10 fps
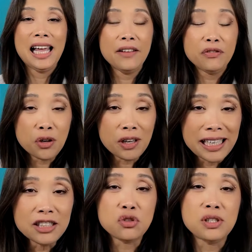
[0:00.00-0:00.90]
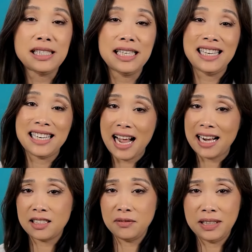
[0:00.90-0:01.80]
If you're interested in
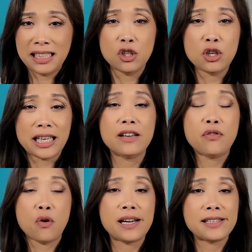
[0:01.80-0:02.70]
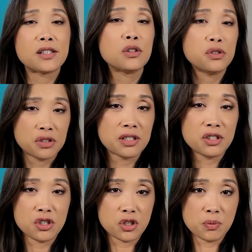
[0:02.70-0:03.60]
actively looking for a solution
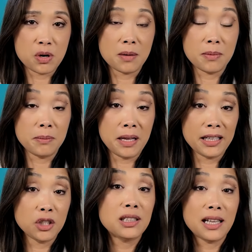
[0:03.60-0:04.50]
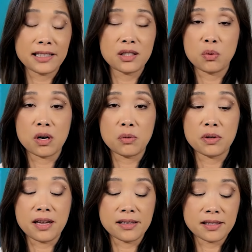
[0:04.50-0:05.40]
to your problem and you'd like to work
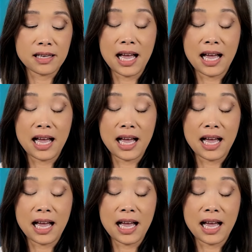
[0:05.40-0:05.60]
with us,